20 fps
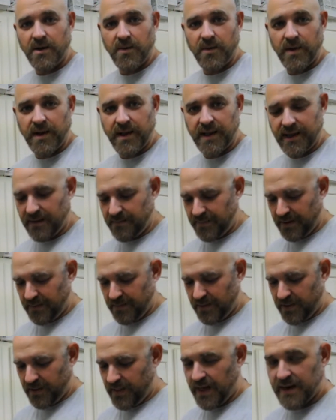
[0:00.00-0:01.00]
we can get
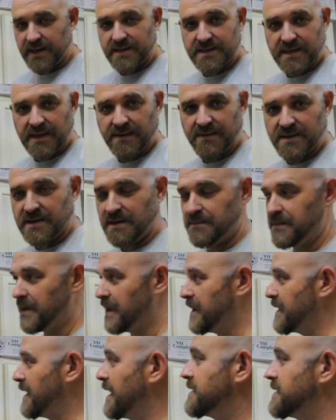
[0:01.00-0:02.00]
people a lot of savings on
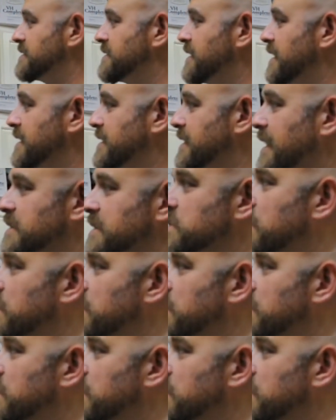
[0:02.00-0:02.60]
medications like that as